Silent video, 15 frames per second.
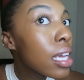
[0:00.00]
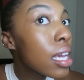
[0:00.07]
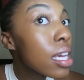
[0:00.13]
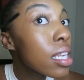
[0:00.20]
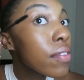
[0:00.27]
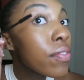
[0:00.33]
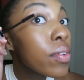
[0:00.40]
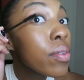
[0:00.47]

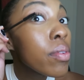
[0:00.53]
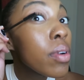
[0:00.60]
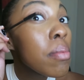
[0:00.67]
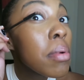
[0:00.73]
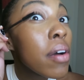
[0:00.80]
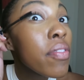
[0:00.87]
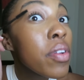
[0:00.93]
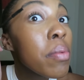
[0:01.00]
And if you rub
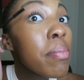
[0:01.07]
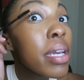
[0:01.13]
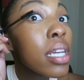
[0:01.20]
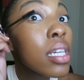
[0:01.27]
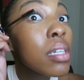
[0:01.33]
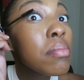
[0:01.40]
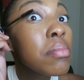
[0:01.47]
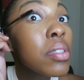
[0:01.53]
off your
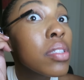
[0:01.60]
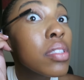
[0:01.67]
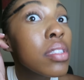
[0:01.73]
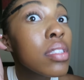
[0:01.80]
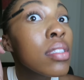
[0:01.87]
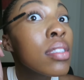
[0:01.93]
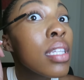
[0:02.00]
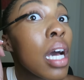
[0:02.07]
makeup, you can
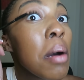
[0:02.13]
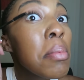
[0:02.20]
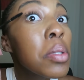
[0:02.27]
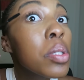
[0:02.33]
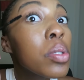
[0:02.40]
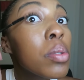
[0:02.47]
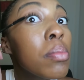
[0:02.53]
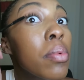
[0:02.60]
just dab a
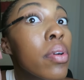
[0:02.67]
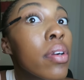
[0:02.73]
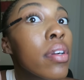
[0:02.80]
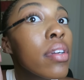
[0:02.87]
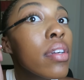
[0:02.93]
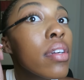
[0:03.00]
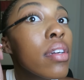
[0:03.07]
little more.